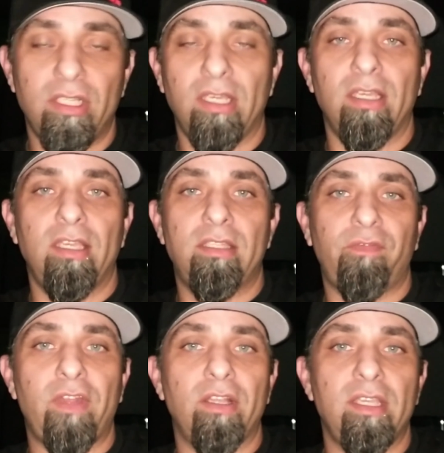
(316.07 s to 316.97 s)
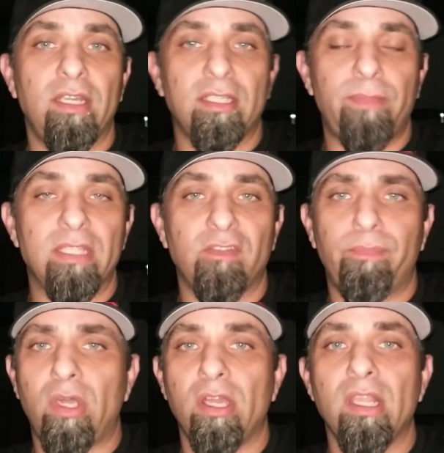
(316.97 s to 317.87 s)
It's a fairly
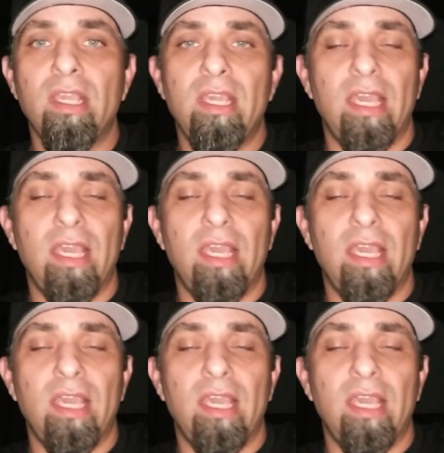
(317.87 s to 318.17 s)
inexpensive part,